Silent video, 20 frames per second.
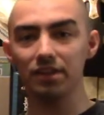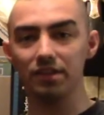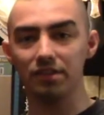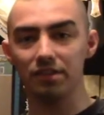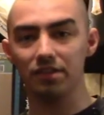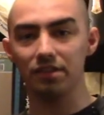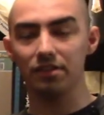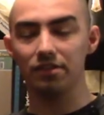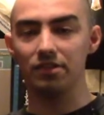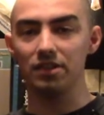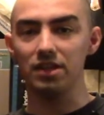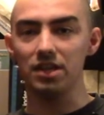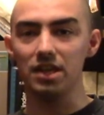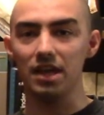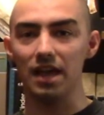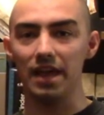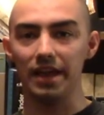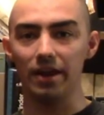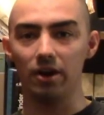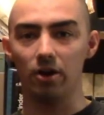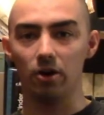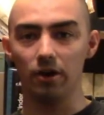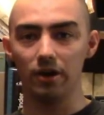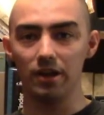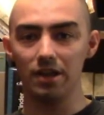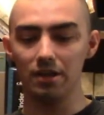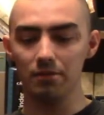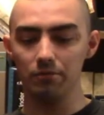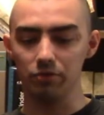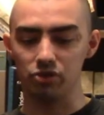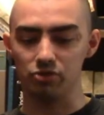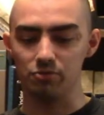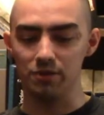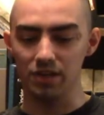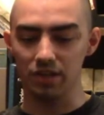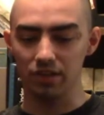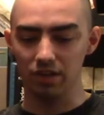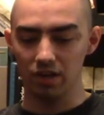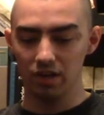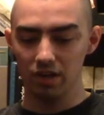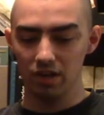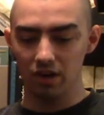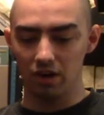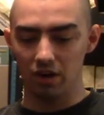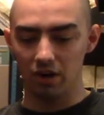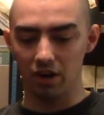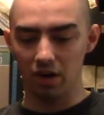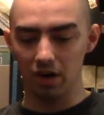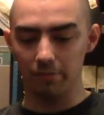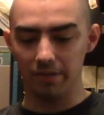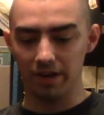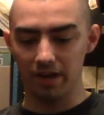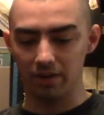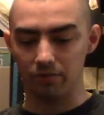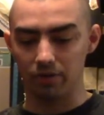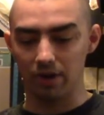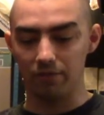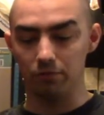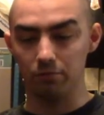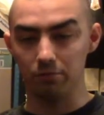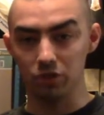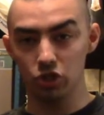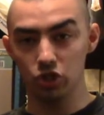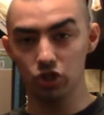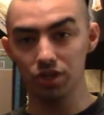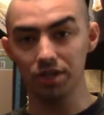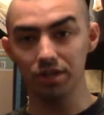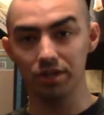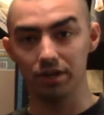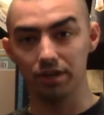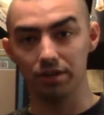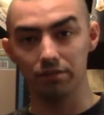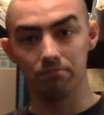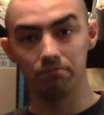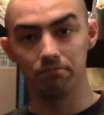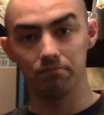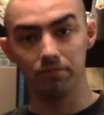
this is the ARM, which means automatic rifle machine gun.